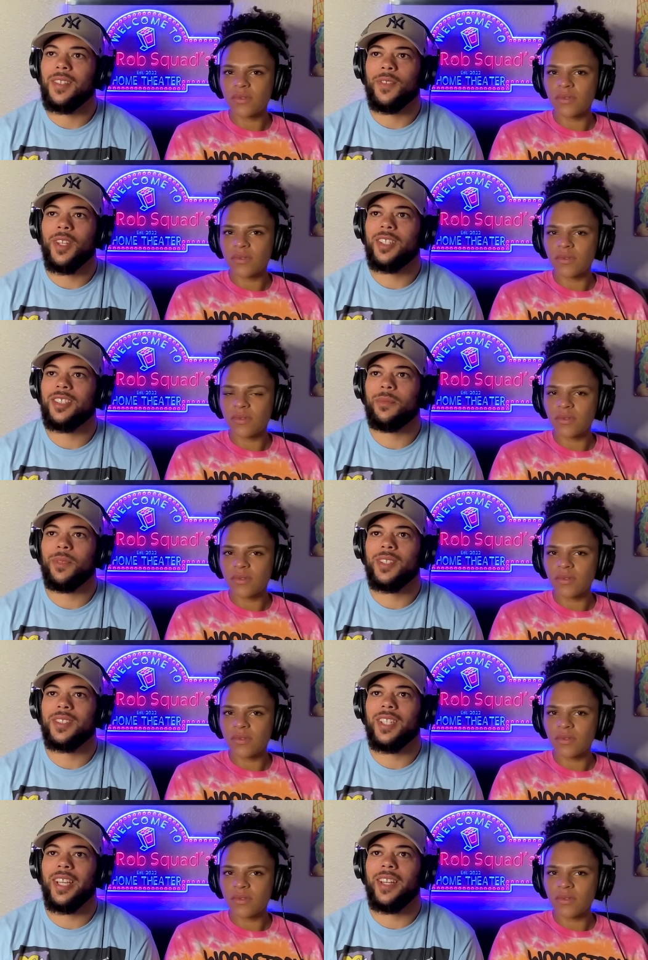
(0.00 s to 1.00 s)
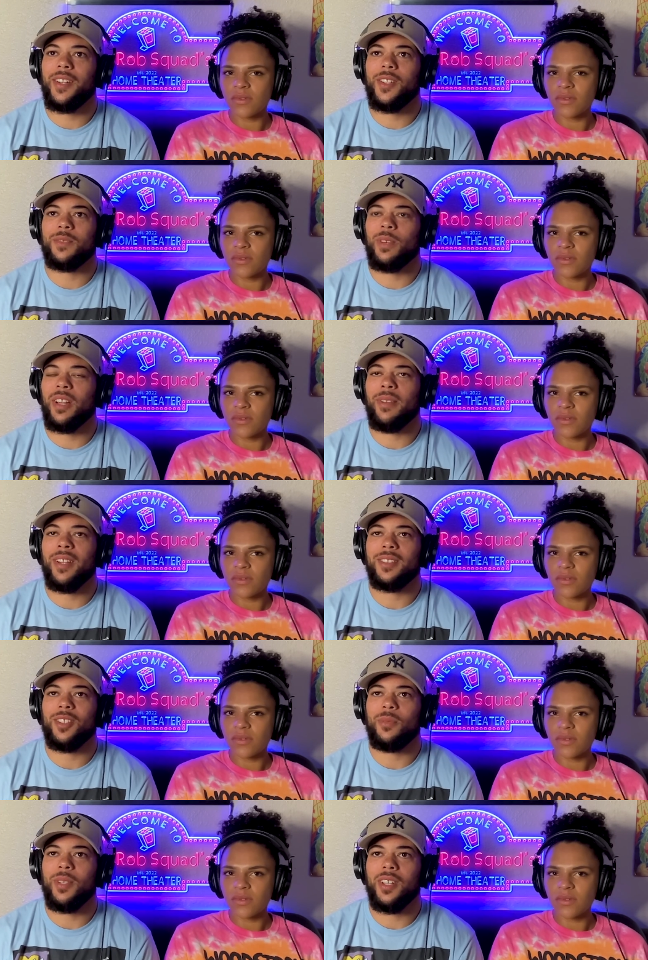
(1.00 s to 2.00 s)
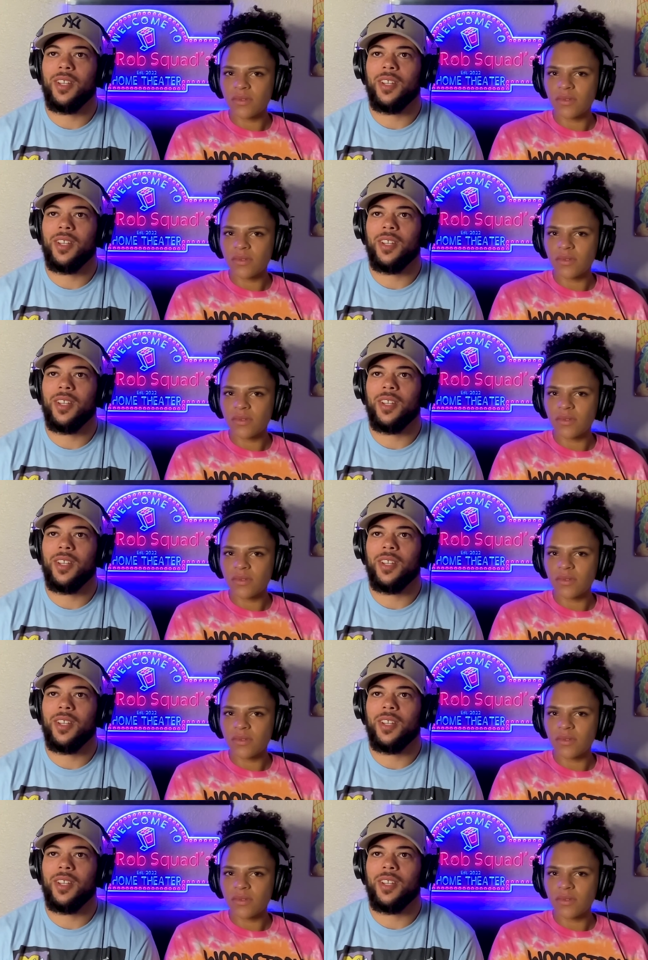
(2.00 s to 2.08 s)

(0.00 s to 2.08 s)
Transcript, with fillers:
Speaker 1: So if you got someone that's dead, you just bring him out and throw him on the